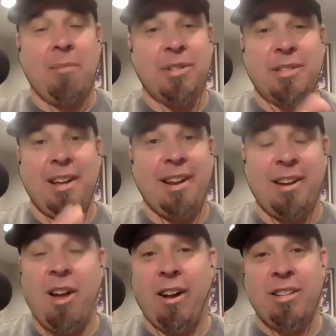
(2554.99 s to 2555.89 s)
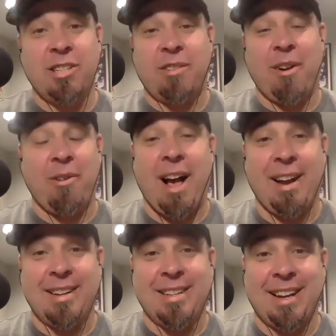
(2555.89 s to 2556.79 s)
I'm just kidding. No, it's just very
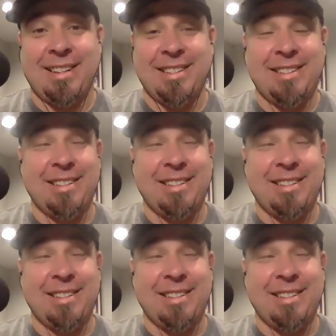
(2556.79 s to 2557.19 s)
hot in Texas.